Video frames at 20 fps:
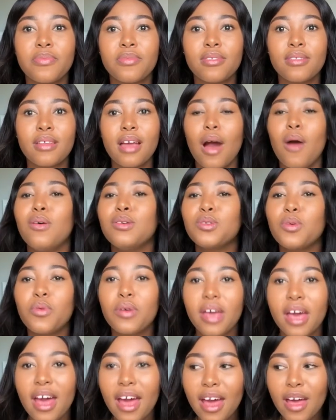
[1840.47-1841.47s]
I was
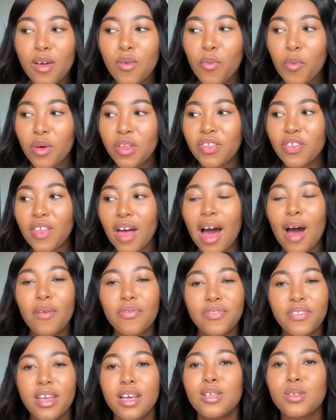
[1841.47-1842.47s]
okay with how
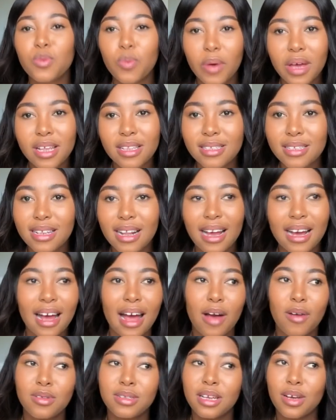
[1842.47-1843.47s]
things went. Like I
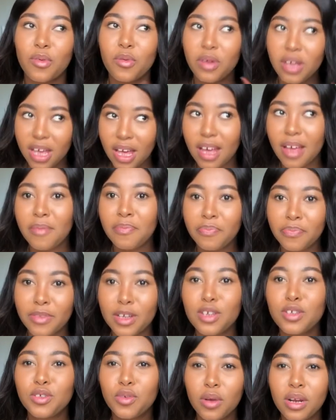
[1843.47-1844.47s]
was like, okay,
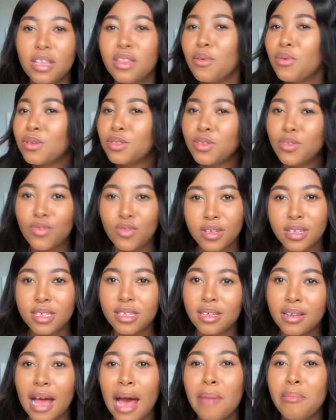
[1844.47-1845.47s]
surely there was a reason.
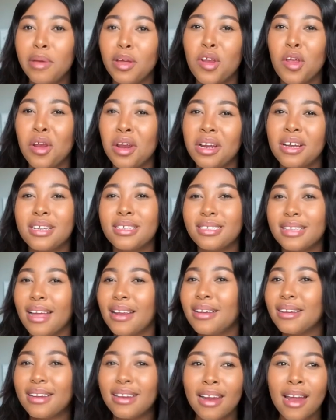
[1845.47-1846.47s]
I may not understand
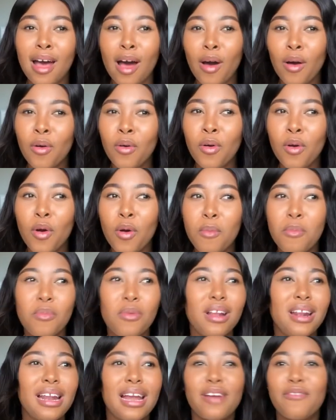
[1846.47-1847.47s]
it now.
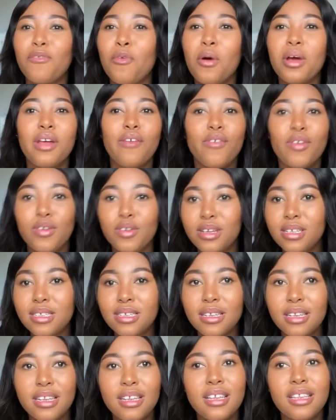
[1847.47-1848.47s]
Like for whatever
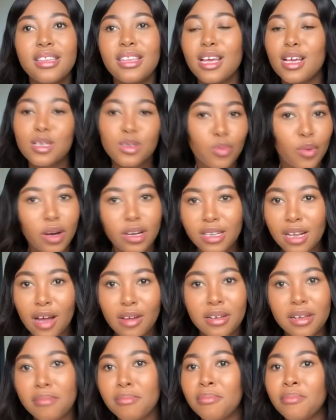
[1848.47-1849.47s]
reason, things worked out,
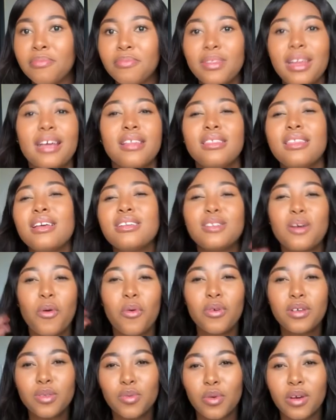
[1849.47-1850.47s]
and like things are
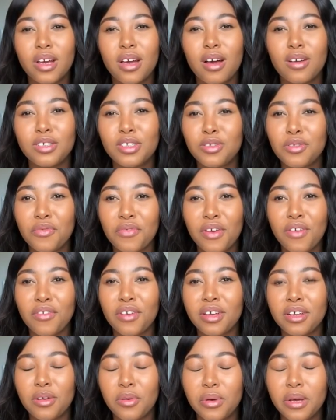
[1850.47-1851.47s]
always working out in your favor
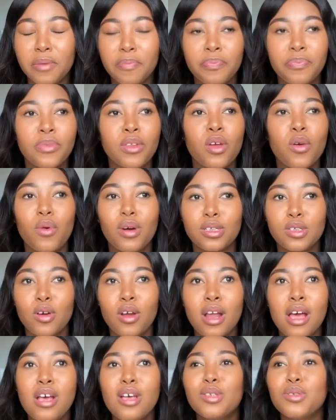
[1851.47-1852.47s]
in a way.
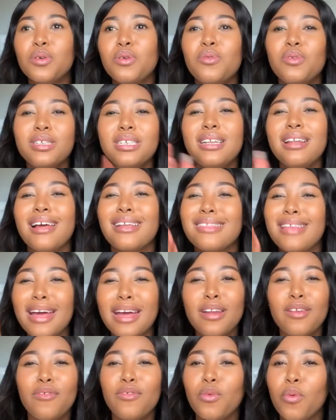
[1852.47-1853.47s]
So it wasn't like the end
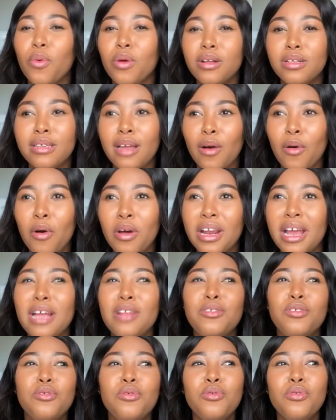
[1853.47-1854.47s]
of the world now, and
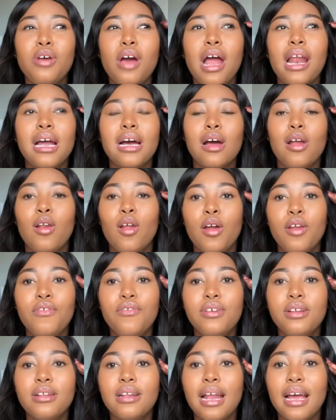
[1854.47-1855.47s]
you like a lot of
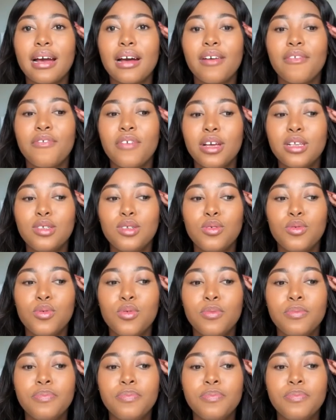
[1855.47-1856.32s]
it like affects you.